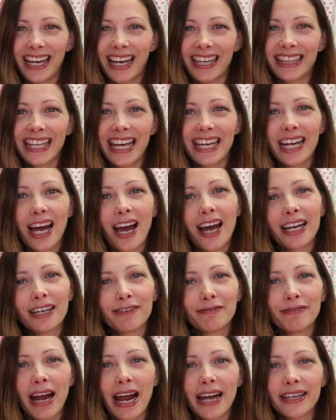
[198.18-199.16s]
And then I
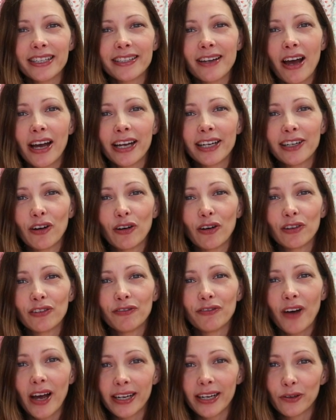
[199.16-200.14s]
ran an
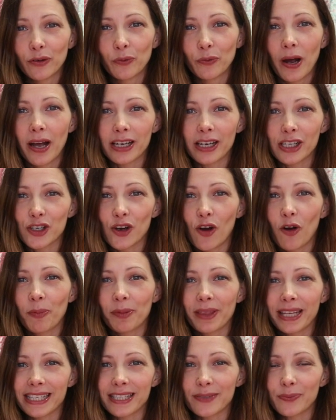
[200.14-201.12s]
iron-on vinyl workshop
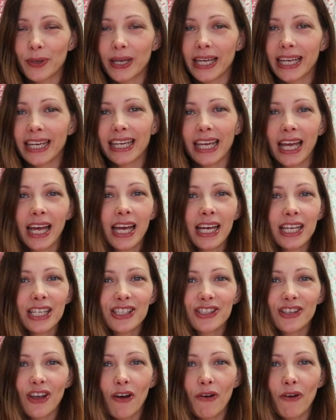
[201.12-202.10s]
this week.
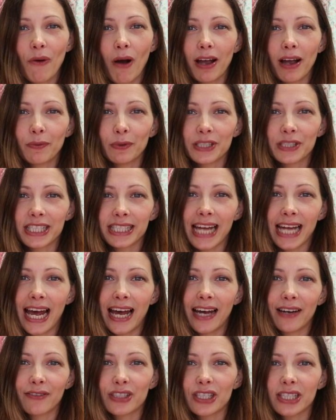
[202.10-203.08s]
So I wanted to
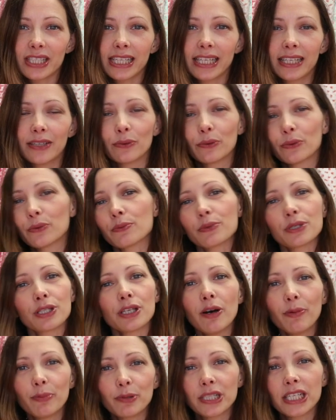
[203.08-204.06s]
have just a little
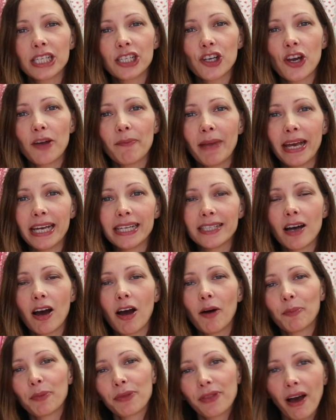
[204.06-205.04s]
sample t-shirt made
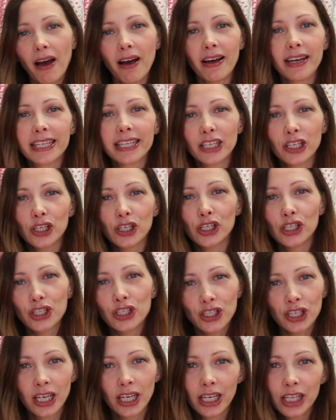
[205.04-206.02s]
up that I
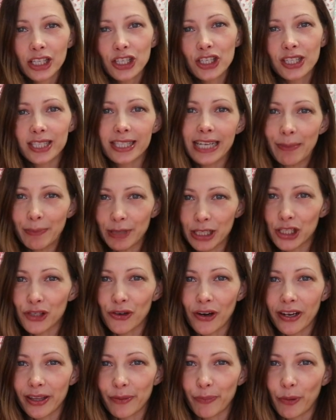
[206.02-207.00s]
could just
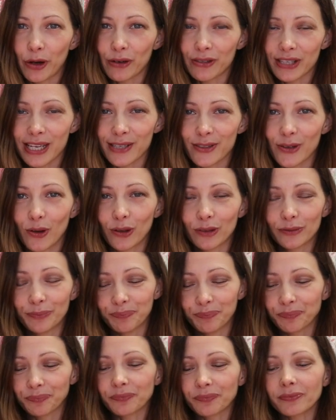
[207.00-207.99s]
demonstrate the process
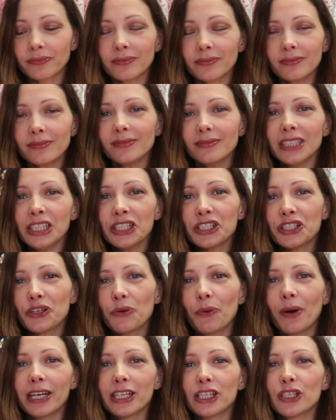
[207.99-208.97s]
on.
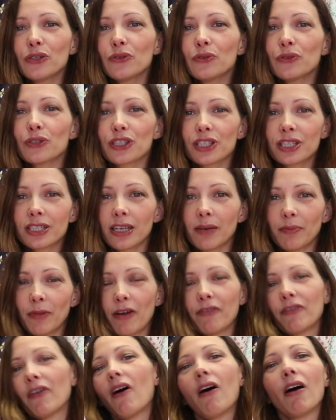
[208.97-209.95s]
So I used some
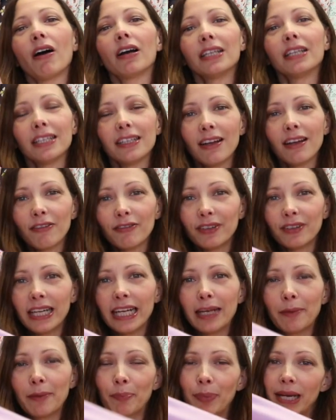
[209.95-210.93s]
of our
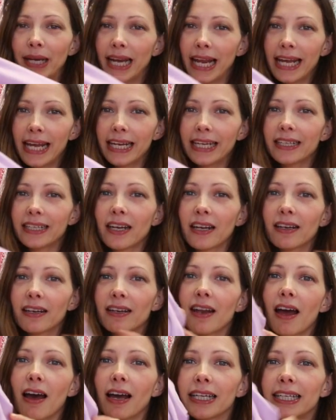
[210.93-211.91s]
lovely plain
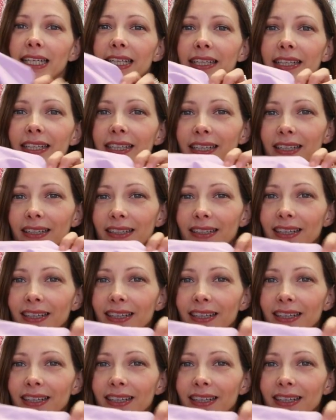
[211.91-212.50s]
lilac